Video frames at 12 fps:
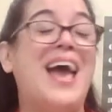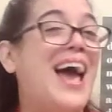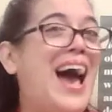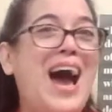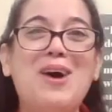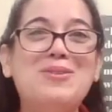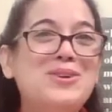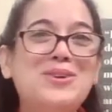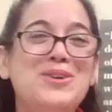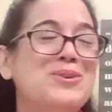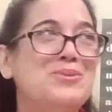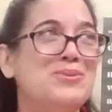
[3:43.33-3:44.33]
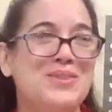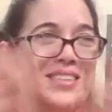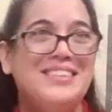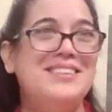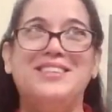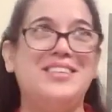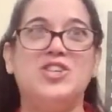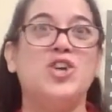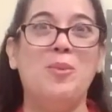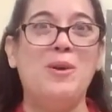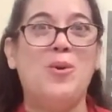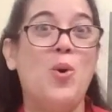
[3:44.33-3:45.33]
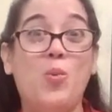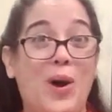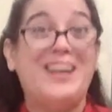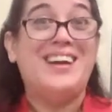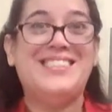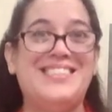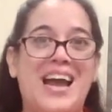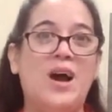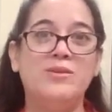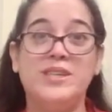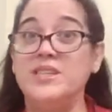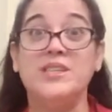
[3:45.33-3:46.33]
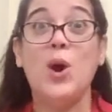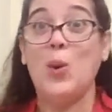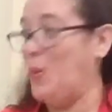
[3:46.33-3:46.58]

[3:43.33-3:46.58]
How do you determine what a sound is?